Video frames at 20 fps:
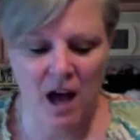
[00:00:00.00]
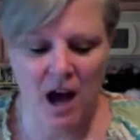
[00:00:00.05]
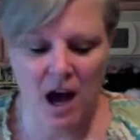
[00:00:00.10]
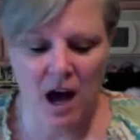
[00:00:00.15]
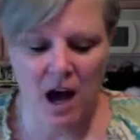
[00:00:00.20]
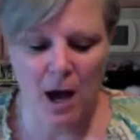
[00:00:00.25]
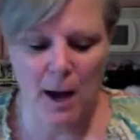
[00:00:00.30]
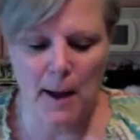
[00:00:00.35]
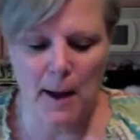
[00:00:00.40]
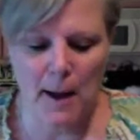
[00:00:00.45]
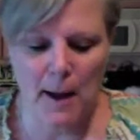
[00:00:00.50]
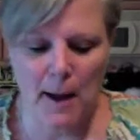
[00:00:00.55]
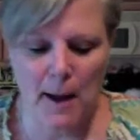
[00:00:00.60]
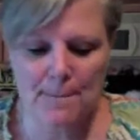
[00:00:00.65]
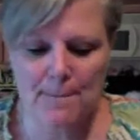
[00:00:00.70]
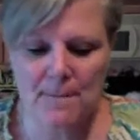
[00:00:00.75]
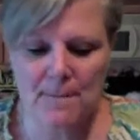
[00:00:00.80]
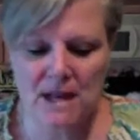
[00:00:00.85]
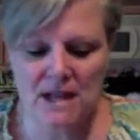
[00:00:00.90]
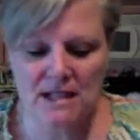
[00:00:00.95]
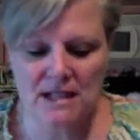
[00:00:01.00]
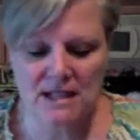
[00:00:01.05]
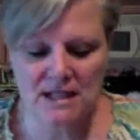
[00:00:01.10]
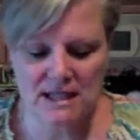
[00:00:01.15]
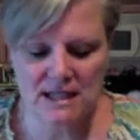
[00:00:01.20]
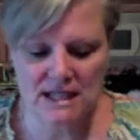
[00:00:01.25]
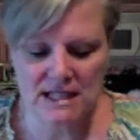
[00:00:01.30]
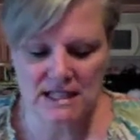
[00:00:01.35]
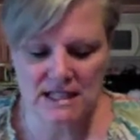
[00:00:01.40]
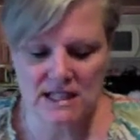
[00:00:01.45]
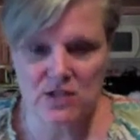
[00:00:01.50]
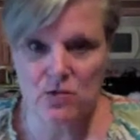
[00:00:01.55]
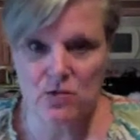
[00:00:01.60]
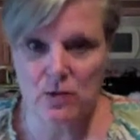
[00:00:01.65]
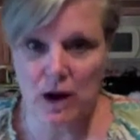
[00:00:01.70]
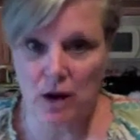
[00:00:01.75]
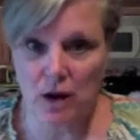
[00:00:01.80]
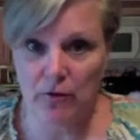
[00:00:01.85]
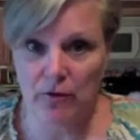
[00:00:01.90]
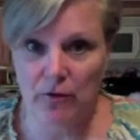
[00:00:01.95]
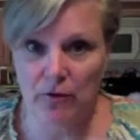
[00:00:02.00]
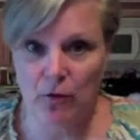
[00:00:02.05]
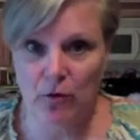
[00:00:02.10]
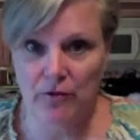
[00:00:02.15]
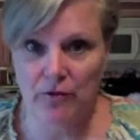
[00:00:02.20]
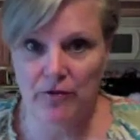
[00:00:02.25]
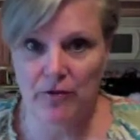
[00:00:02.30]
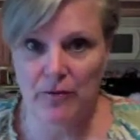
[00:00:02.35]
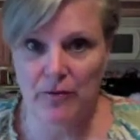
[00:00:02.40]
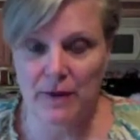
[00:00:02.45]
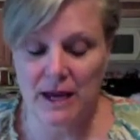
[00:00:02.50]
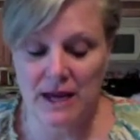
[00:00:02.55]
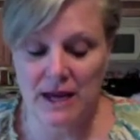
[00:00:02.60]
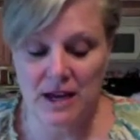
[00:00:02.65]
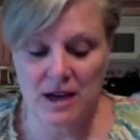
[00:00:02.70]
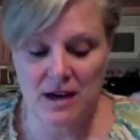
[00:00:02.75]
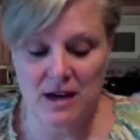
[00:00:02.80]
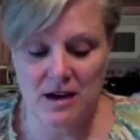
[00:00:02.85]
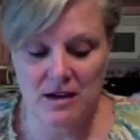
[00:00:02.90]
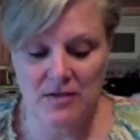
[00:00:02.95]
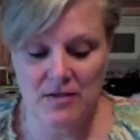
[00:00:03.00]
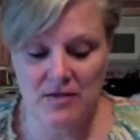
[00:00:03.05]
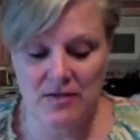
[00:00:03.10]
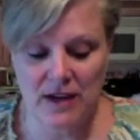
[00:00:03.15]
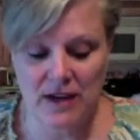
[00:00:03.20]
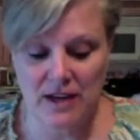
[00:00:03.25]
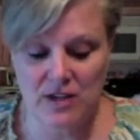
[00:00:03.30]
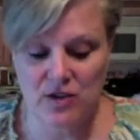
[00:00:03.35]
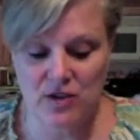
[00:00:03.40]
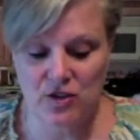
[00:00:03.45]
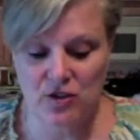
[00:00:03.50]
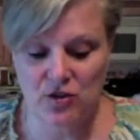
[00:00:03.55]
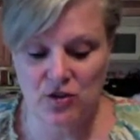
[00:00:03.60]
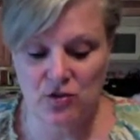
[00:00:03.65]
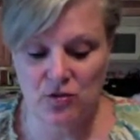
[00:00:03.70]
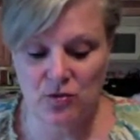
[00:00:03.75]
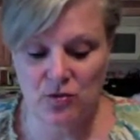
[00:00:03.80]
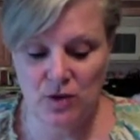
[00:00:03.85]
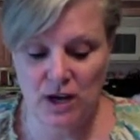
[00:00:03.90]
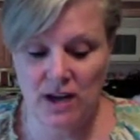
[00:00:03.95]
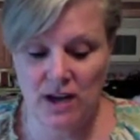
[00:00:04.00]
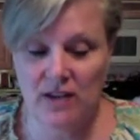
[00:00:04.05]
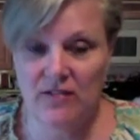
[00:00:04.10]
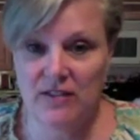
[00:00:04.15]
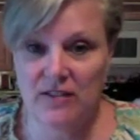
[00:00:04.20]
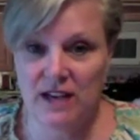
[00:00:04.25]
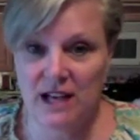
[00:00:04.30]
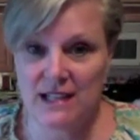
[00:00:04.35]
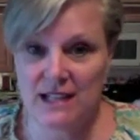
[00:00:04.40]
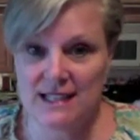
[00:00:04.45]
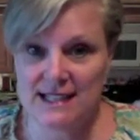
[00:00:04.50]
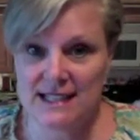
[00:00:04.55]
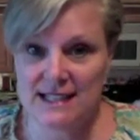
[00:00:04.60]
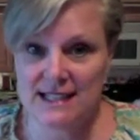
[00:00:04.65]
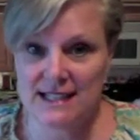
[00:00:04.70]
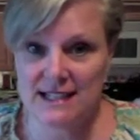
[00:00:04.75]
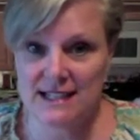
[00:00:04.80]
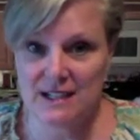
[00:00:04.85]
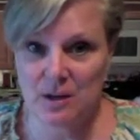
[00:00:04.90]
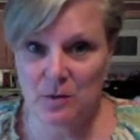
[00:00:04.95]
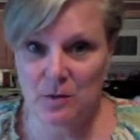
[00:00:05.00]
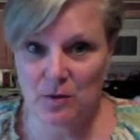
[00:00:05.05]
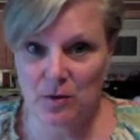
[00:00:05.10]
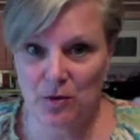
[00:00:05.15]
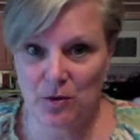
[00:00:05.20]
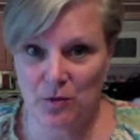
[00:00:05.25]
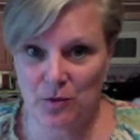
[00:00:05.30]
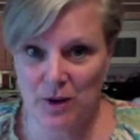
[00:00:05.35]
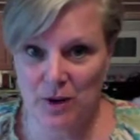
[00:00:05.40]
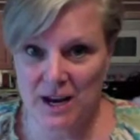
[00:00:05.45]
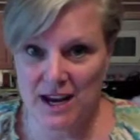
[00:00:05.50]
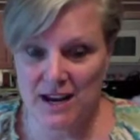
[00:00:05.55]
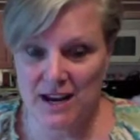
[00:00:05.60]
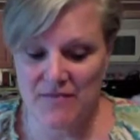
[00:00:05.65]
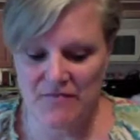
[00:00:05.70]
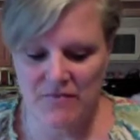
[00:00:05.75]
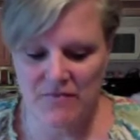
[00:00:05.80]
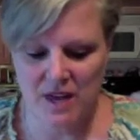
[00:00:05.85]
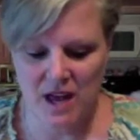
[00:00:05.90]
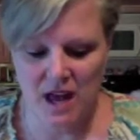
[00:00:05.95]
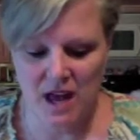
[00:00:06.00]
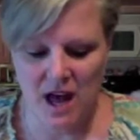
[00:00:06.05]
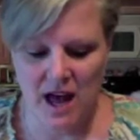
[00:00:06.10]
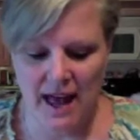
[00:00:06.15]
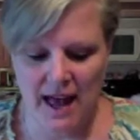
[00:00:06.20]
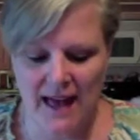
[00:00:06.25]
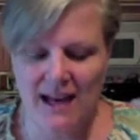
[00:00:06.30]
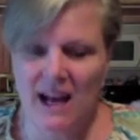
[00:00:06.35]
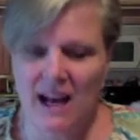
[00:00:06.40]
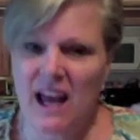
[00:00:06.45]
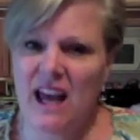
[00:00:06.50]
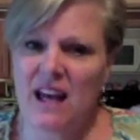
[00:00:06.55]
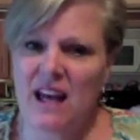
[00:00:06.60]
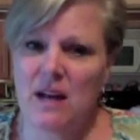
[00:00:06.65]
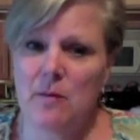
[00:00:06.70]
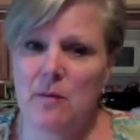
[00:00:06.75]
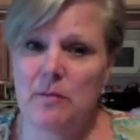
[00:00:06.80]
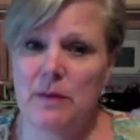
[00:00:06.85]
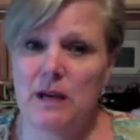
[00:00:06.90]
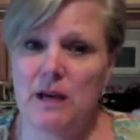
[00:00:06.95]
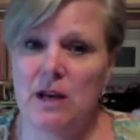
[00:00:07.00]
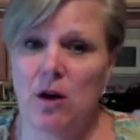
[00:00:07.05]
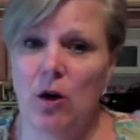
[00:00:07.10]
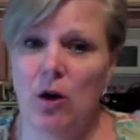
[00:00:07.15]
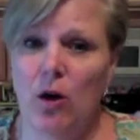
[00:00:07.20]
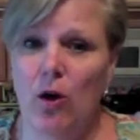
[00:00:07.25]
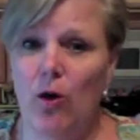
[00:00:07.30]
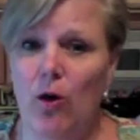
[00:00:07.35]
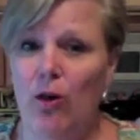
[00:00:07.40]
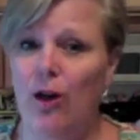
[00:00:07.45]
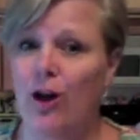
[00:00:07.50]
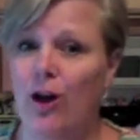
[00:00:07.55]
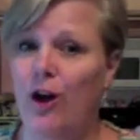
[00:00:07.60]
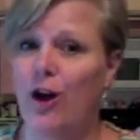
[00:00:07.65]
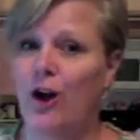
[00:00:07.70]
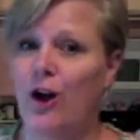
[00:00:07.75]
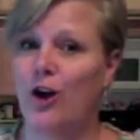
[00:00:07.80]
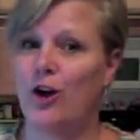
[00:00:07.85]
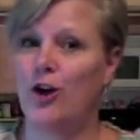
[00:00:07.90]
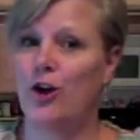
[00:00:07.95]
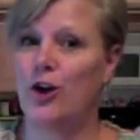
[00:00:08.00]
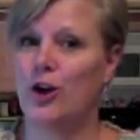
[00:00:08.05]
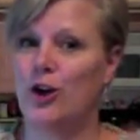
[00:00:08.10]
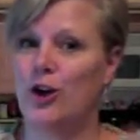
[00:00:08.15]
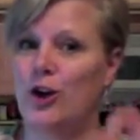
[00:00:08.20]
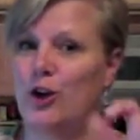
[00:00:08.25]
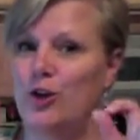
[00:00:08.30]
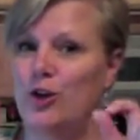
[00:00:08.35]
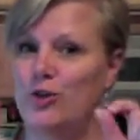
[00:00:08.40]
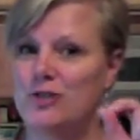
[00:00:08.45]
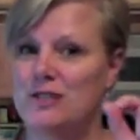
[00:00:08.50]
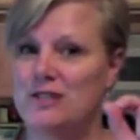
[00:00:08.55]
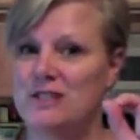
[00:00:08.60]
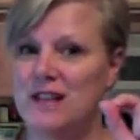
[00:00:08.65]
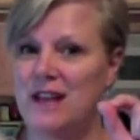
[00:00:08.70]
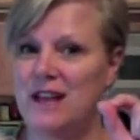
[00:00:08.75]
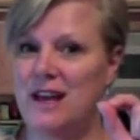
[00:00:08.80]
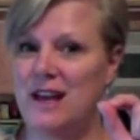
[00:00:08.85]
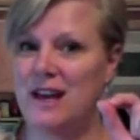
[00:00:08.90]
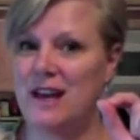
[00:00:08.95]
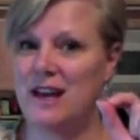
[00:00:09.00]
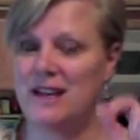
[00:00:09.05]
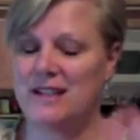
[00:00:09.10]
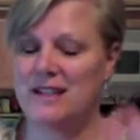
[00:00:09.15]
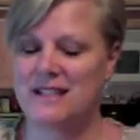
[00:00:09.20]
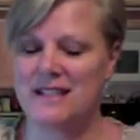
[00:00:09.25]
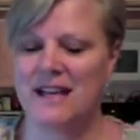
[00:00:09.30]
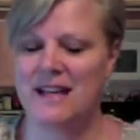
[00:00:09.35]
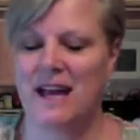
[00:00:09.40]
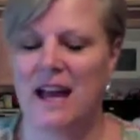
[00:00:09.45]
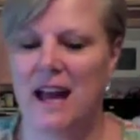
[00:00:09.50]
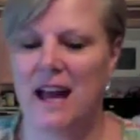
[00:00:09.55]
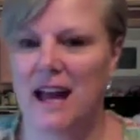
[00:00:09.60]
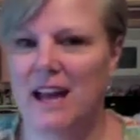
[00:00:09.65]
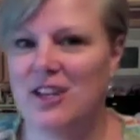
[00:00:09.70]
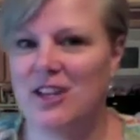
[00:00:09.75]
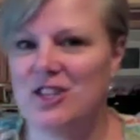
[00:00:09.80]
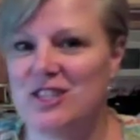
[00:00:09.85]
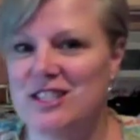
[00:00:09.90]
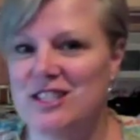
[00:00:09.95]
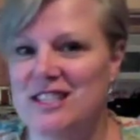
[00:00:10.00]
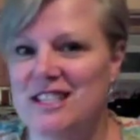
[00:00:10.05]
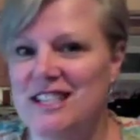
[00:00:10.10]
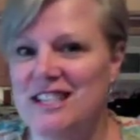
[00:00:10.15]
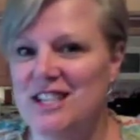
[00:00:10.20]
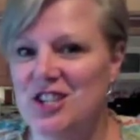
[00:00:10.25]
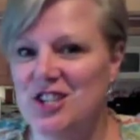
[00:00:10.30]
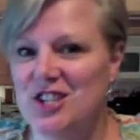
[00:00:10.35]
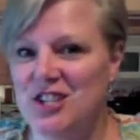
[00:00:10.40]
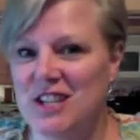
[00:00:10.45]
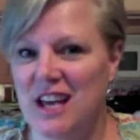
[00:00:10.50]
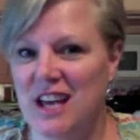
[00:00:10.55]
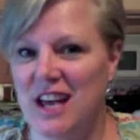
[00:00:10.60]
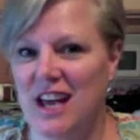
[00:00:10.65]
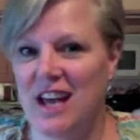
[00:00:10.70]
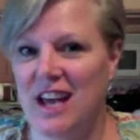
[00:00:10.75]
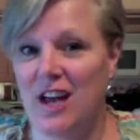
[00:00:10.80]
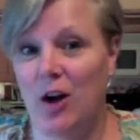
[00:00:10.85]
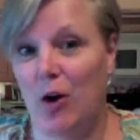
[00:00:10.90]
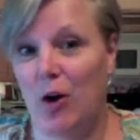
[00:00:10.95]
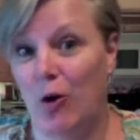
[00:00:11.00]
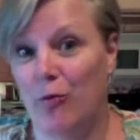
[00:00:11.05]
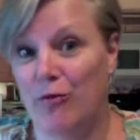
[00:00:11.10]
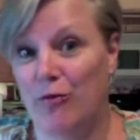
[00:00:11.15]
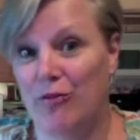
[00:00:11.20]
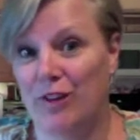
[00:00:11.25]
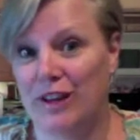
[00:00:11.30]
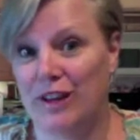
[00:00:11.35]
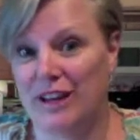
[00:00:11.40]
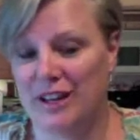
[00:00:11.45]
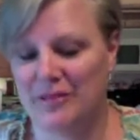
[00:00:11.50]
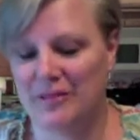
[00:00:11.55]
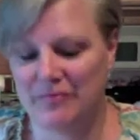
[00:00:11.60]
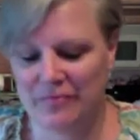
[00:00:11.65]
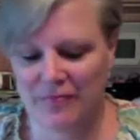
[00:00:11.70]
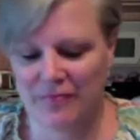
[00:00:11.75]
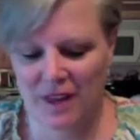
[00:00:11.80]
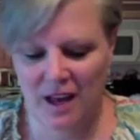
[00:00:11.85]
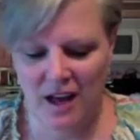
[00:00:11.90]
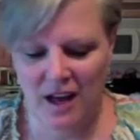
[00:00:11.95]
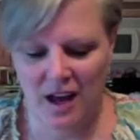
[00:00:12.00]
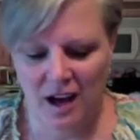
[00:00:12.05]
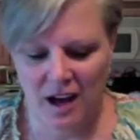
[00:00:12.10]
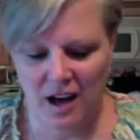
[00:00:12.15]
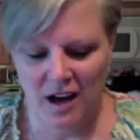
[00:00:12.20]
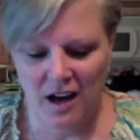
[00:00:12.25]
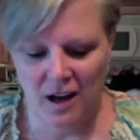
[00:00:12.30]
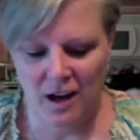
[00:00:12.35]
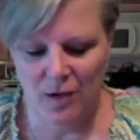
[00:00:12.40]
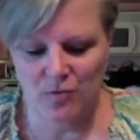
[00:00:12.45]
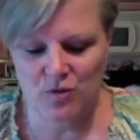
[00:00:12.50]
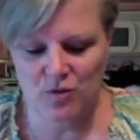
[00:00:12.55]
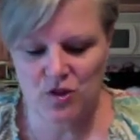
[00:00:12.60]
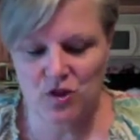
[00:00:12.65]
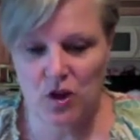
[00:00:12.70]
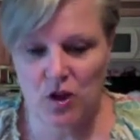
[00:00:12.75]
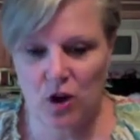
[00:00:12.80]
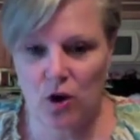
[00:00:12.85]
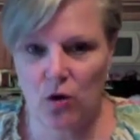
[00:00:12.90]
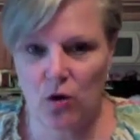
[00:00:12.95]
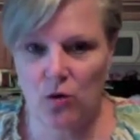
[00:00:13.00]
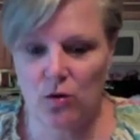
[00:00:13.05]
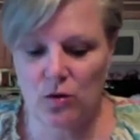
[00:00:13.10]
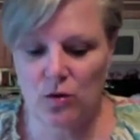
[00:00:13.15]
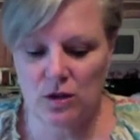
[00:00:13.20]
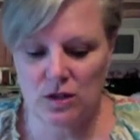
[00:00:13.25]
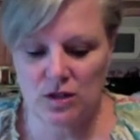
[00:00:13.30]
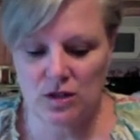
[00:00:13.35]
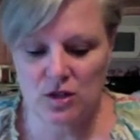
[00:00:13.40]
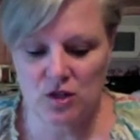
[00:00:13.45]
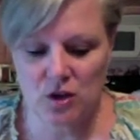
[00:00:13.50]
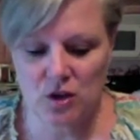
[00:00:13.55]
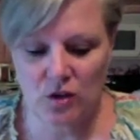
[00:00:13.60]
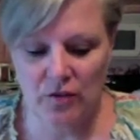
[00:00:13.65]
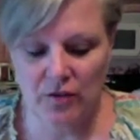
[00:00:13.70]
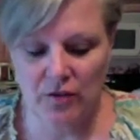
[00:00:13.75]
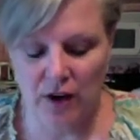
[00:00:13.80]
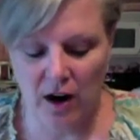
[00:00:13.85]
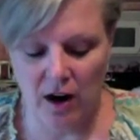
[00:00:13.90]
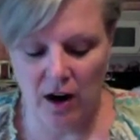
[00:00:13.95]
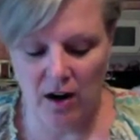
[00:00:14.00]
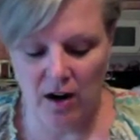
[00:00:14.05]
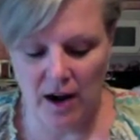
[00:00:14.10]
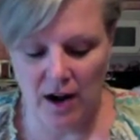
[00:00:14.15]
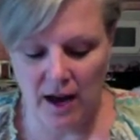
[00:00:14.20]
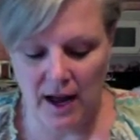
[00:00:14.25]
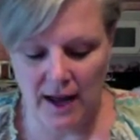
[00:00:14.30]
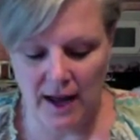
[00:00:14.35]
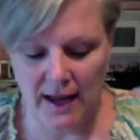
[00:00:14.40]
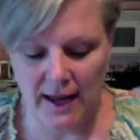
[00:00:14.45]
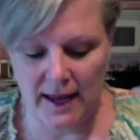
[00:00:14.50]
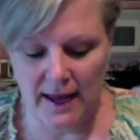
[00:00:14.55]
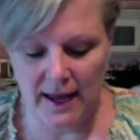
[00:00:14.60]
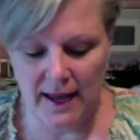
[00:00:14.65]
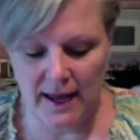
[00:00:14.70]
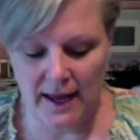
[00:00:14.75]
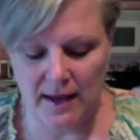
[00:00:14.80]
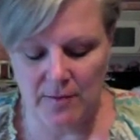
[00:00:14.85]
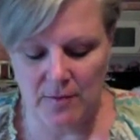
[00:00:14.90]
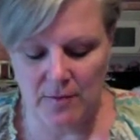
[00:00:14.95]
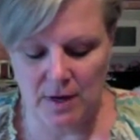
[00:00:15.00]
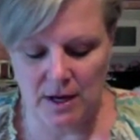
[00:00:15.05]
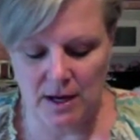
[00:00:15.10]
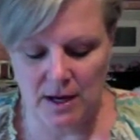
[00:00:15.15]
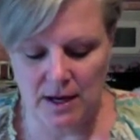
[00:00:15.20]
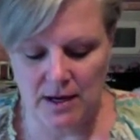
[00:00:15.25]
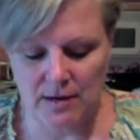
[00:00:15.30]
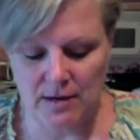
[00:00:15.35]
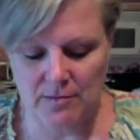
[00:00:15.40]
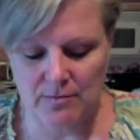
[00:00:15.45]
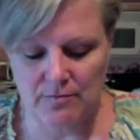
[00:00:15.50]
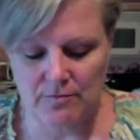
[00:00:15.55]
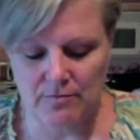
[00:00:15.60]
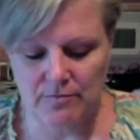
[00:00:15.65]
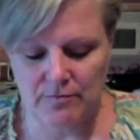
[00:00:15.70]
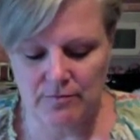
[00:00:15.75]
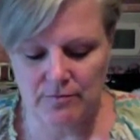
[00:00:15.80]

Um, this is round four for me, phase two, VLCD number three. And I had a big old goose egg today, just an inch day, hopefully. Uh, so, so far I am um,